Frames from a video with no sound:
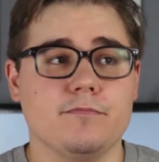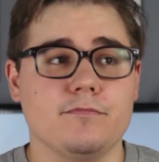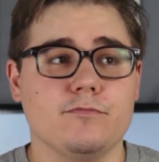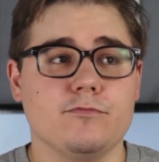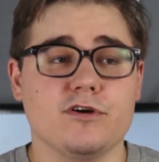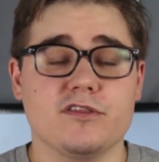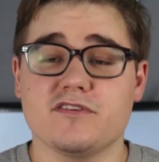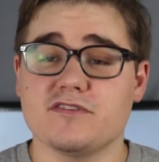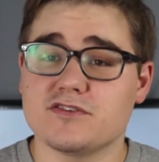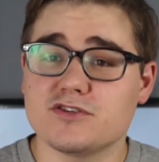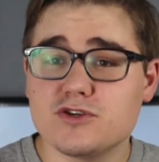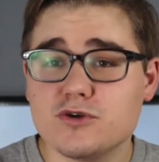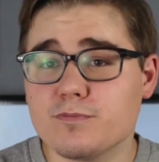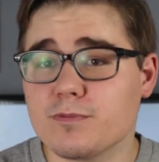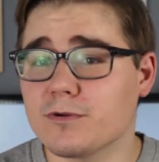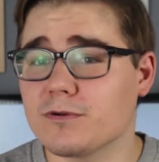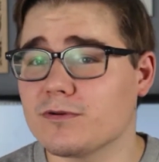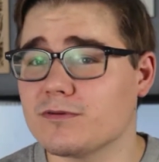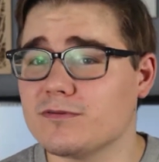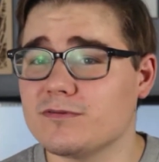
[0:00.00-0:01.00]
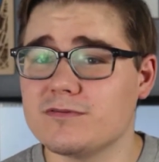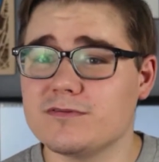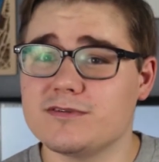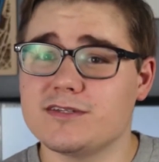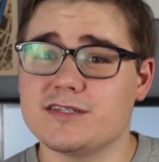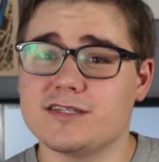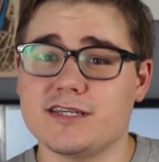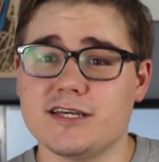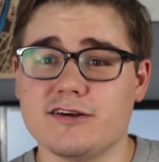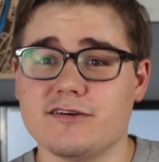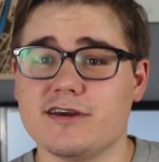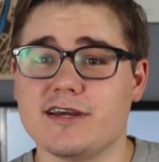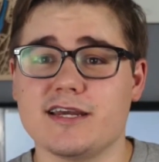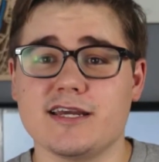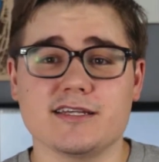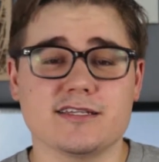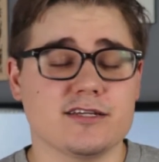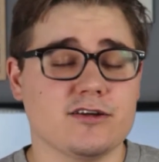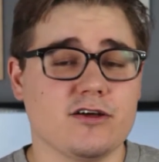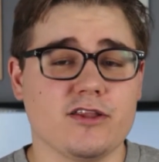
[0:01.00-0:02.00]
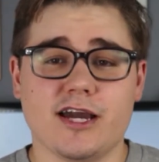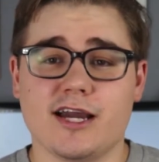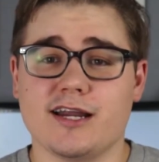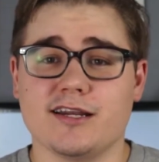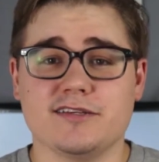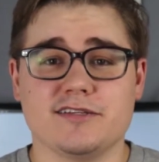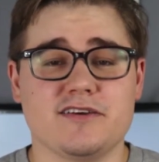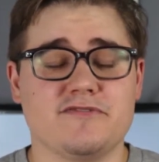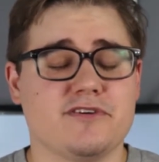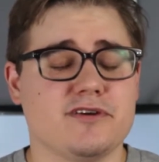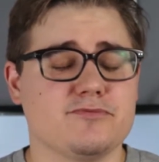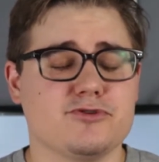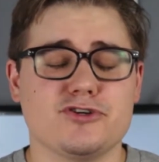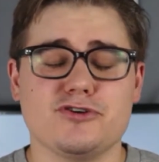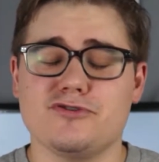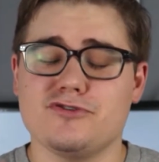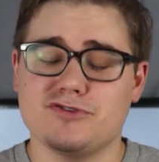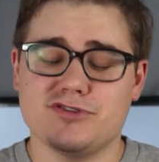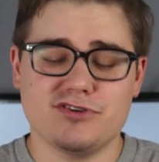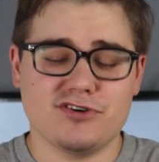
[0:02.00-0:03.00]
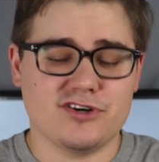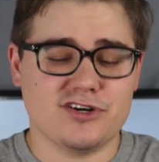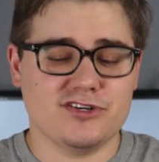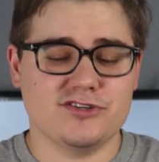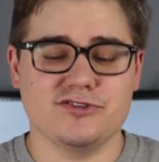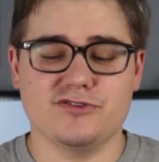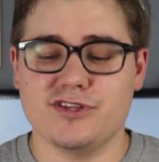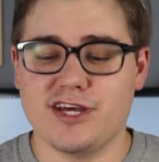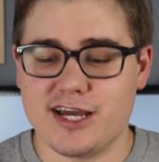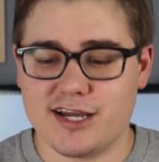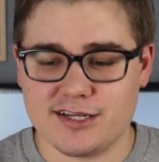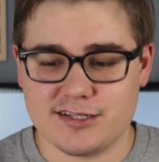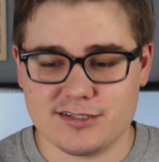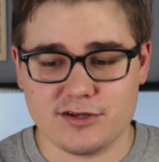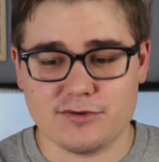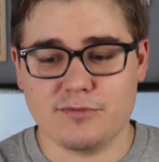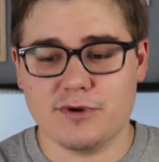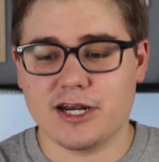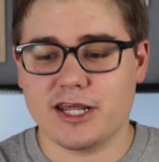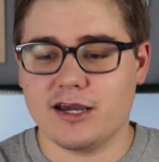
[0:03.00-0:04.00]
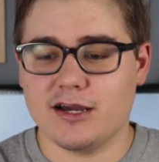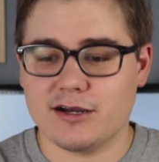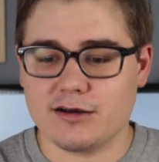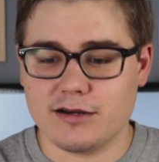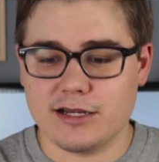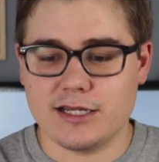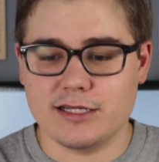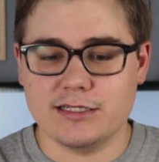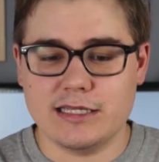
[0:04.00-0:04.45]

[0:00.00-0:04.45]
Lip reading: with the Super series and all that kind of stuff. And I'm sure they're still going to do that because they're money hungry,